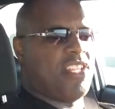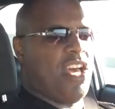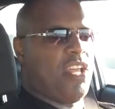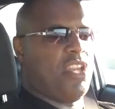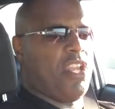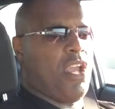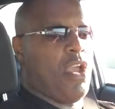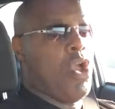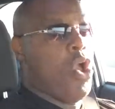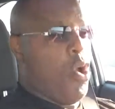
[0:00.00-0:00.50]
out
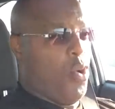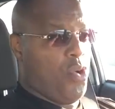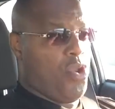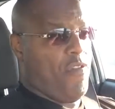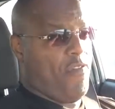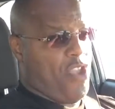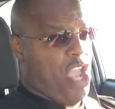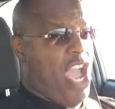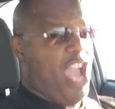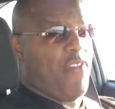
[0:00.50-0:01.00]
there where
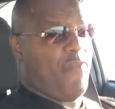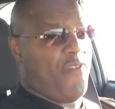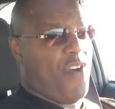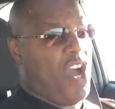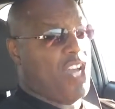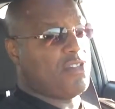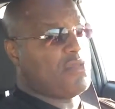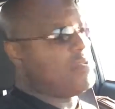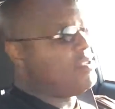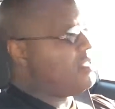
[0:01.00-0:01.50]
if you add
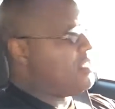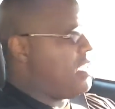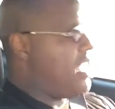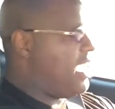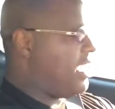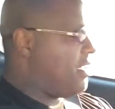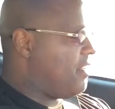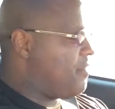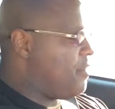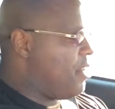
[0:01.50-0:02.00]
phosphorus
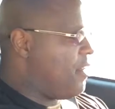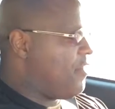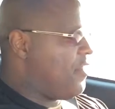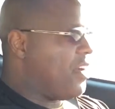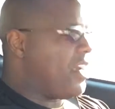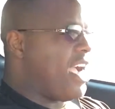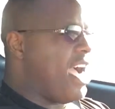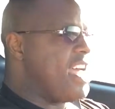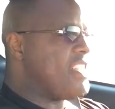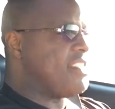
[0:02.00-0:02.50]
negative,
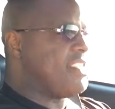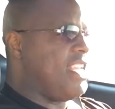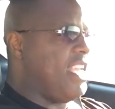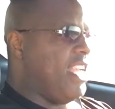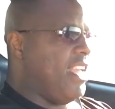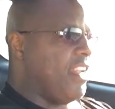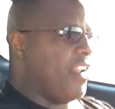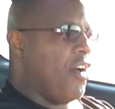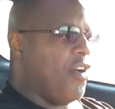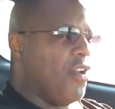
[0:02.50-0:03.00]
motherfucker, I
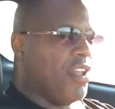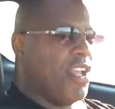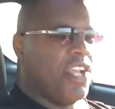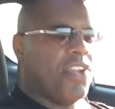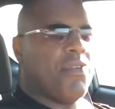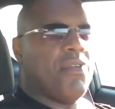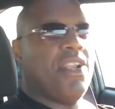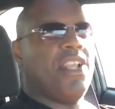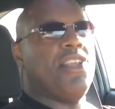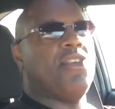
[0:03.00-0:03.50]
said the only
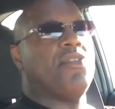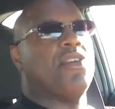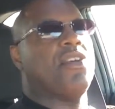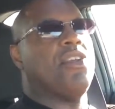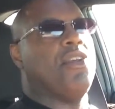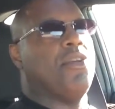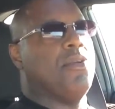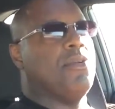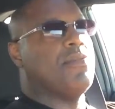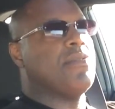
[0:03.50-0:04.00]
ingredient you can
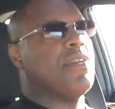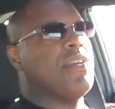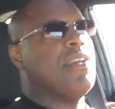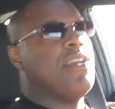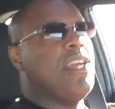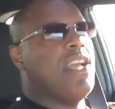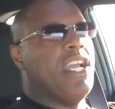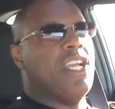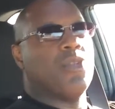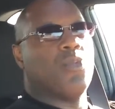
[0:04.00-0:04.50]
use
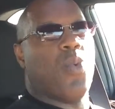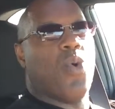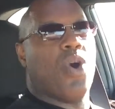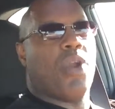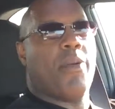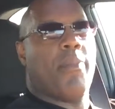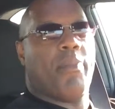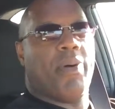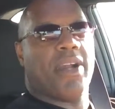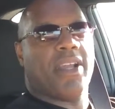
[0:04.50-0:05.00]
is
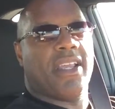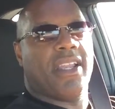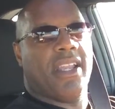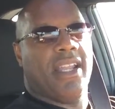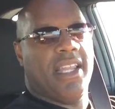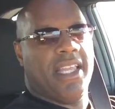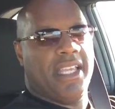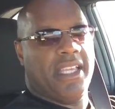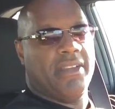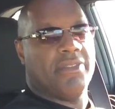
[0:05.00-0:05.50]
water, bucket,
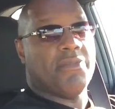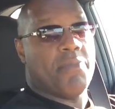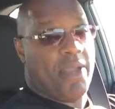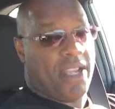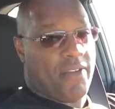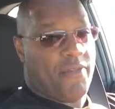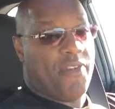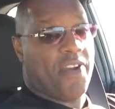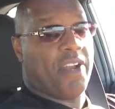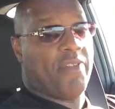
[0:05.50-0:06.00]
and leaves. Make
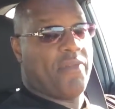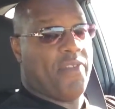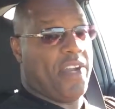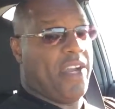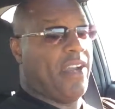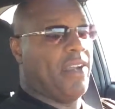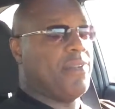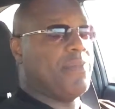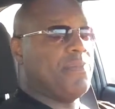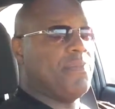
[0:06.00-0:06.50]
a fucking fire.